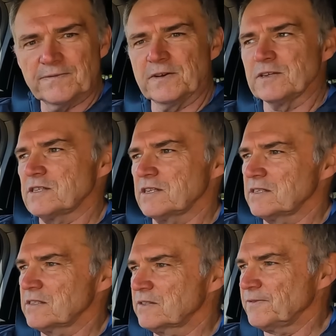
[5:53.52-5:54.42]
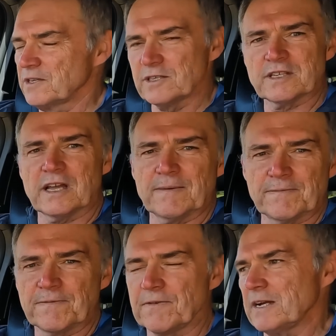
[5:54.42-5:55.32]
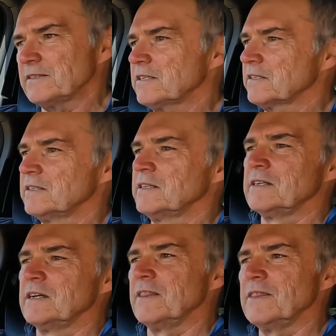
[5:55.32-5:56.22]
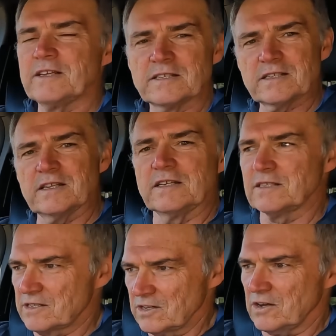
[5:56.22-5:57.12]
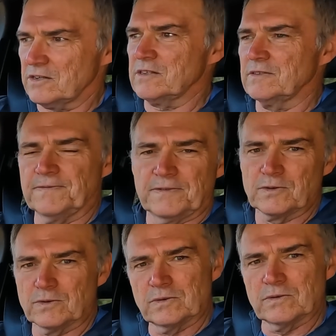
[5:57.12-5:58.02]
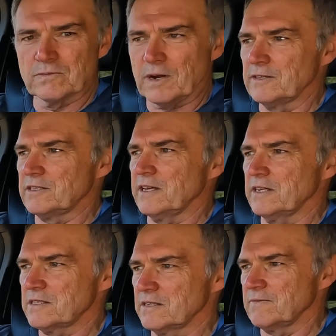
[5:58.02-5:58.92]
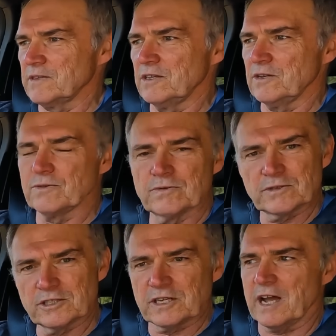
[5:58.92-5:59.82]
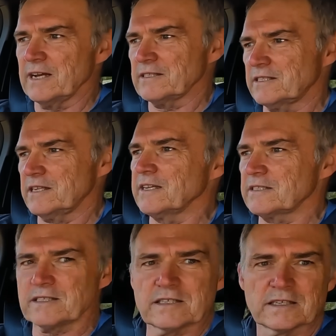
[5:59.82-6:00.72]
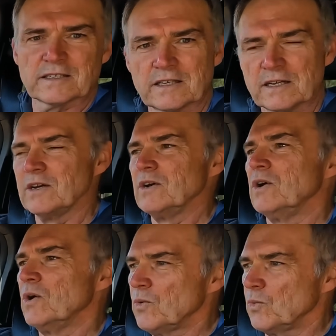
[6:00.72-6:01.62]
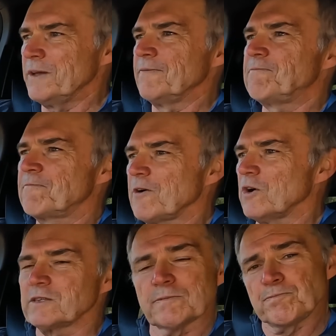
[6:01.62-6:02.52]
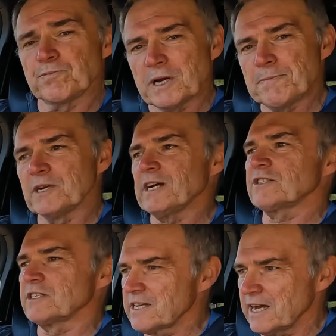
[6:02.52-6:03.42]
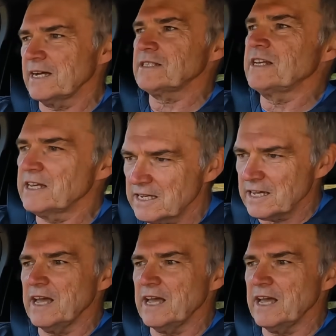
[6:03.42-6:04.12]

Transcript: first things first, up front, this is not a full road test of the new Shark 6. We've got pre-production cars here